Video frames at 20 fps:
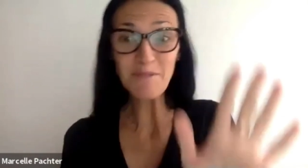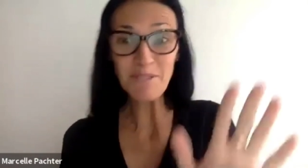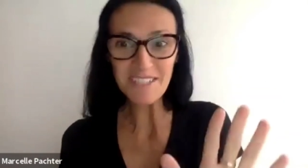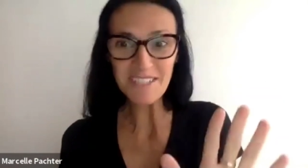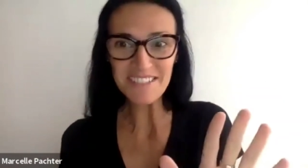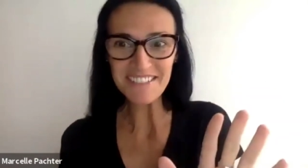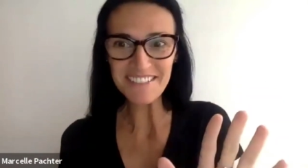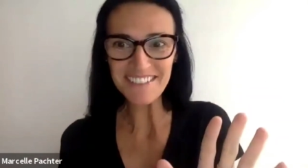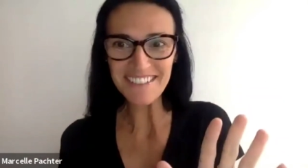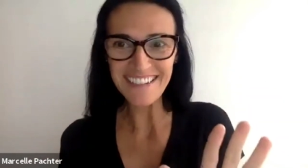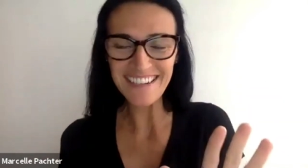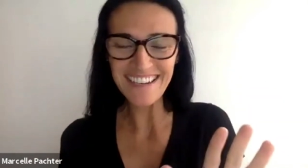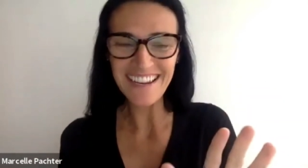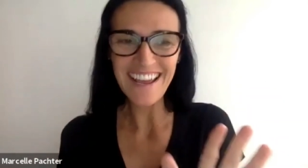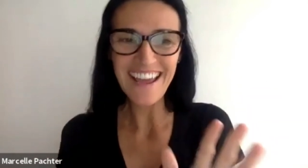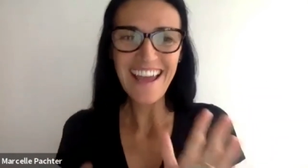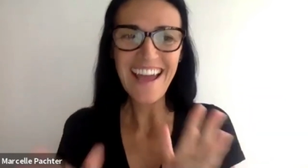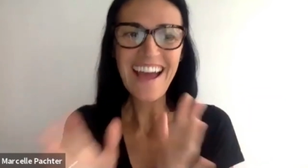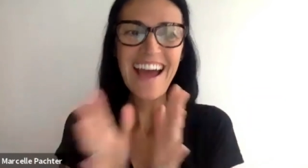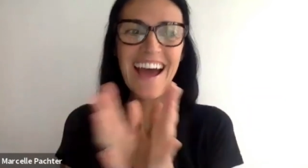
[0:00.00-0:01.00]
question,
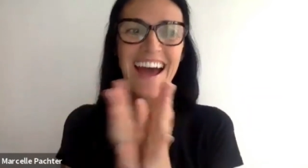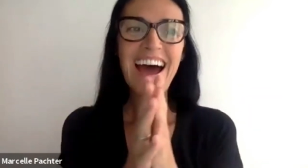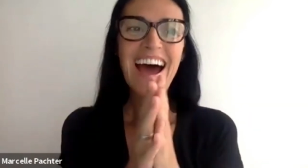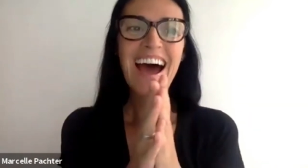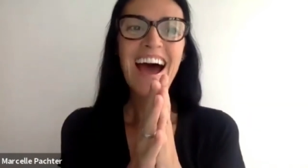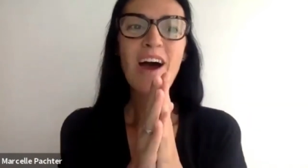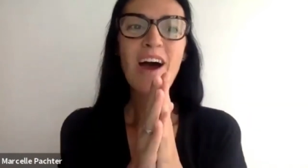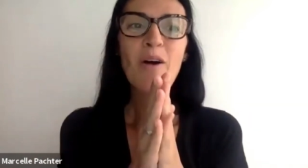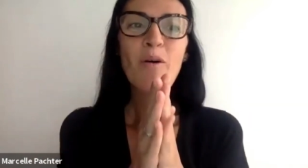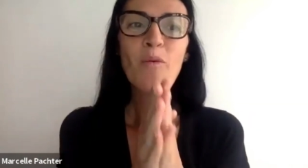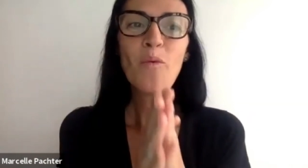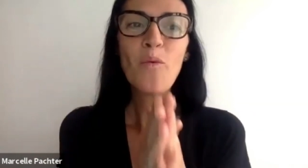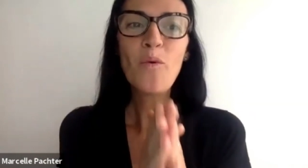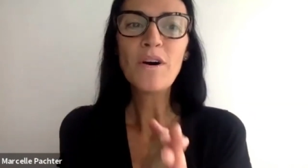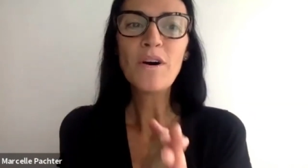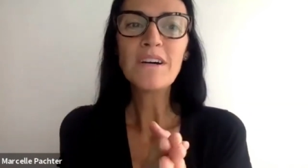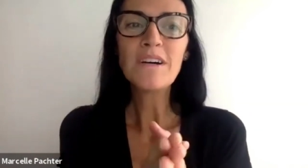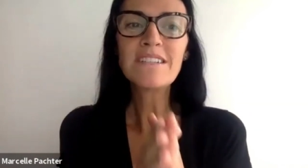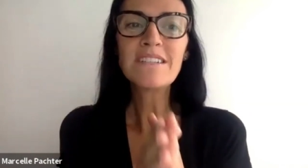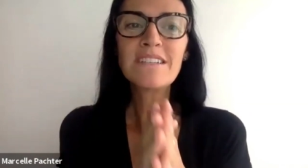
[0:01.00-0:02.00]

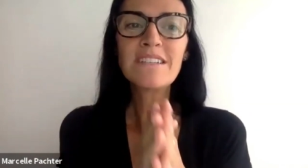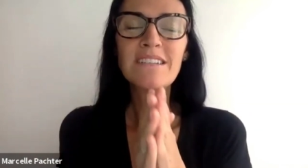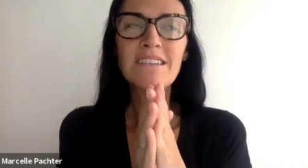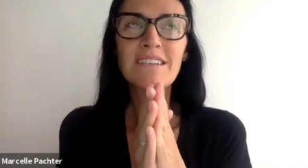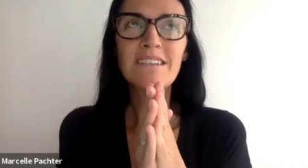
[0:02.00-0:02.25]
what,